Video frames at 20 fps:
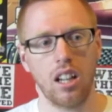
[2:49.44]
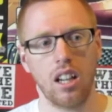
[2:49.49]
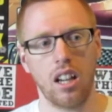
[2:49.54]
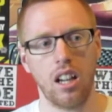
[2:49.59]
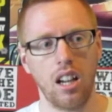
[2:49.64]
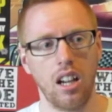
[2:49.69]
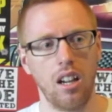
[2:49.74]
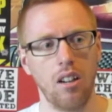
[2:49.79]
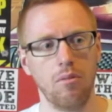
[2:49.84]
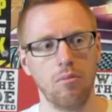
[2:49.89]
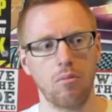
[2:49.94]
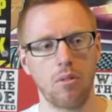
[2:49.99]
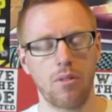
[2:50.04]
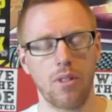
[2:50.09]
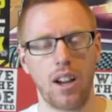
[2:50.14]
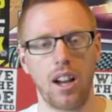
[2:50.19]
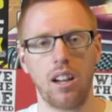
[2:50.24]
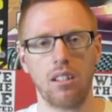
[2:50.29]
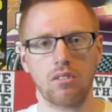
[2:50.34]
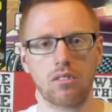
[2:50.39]
uh,
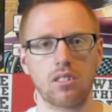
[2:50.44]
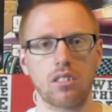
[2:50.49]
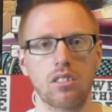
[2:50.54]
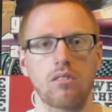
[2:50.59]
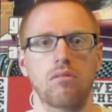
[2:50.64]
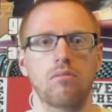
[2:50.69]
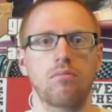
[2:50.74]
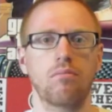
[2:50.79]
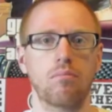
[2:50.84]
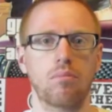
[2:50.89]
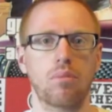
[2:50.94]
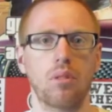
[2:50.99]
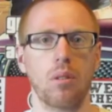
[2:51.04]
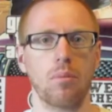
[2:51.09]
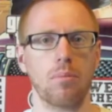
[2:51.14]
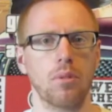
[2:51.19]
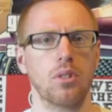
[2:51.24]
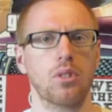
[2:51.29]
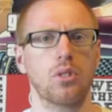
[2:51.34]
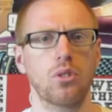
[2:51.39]
without
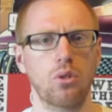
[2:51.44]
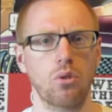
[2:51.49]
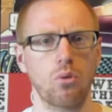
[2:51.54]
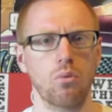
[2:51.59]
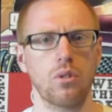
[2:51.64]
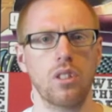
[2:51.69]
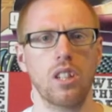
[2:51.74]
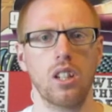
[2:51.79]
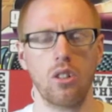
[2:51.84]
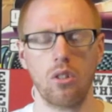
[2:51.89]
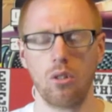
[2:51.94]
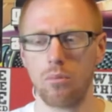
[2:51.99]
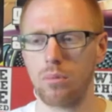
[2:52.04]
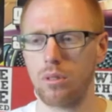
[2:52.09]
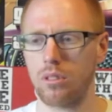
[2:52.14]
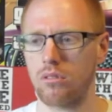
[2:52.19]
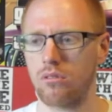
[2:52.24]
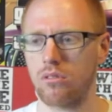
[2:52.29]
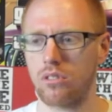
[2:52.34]
proper suiting up.